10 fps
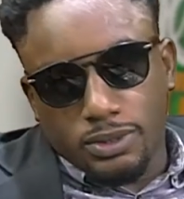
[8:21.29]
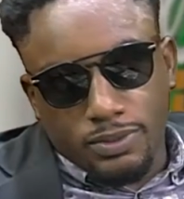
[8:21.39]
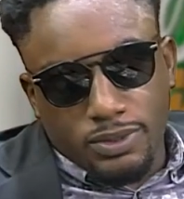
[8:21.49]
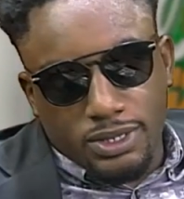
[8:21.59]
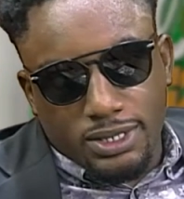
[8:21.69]
I
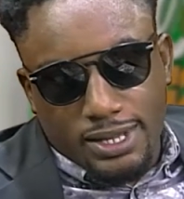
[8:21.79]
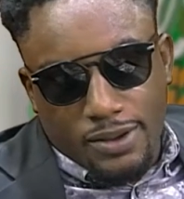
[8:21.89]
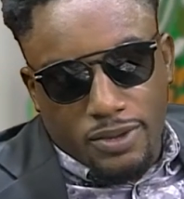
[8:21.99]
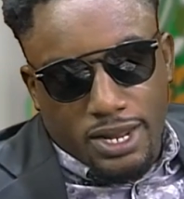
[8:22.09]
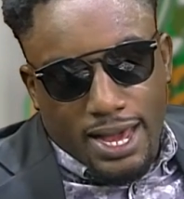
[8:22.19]
want to I
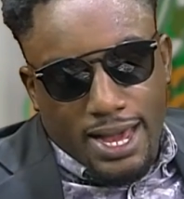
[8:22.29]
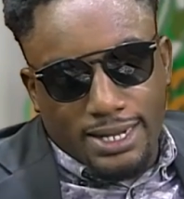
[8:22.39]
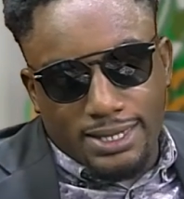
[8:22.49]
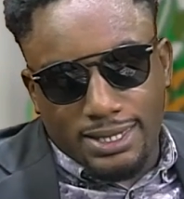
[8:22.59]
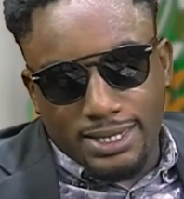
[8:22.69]
want to
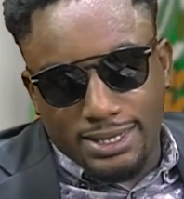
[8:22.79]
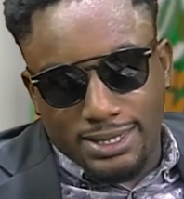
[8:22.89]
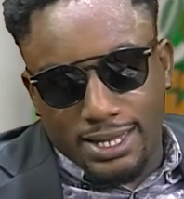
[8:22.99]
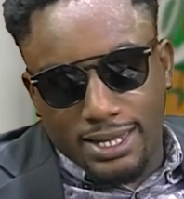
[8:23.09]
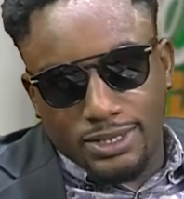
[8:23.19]
add things that